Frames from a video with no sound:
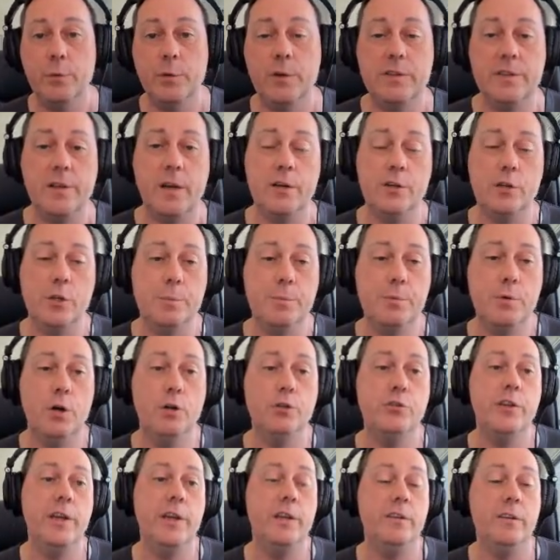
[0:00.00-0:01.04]
when you're starting your
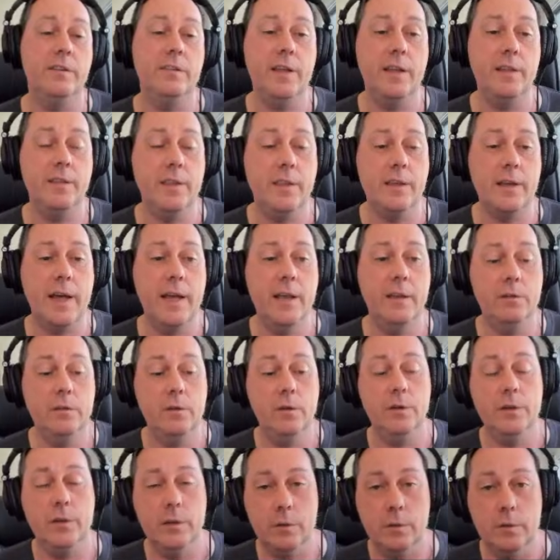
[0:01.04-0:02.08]
project, you say to the guys,
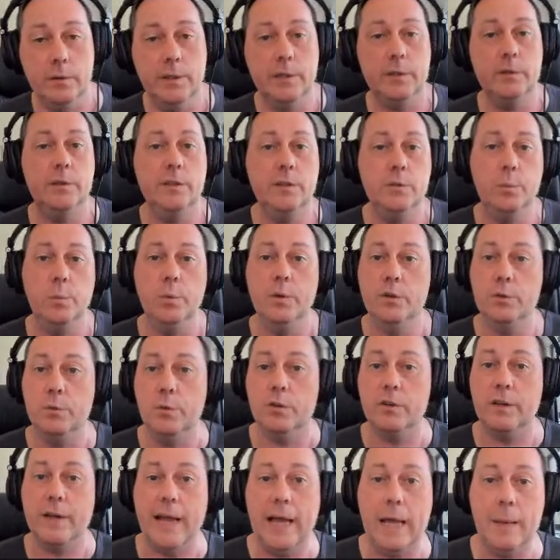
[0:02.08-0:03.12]
look, here's what's
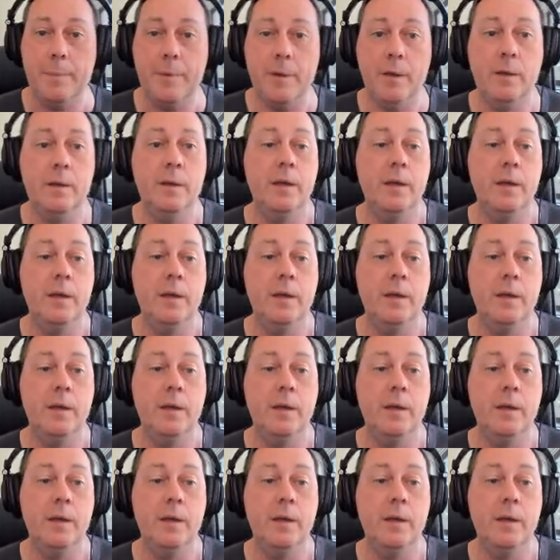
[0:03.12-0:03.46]
going to happen.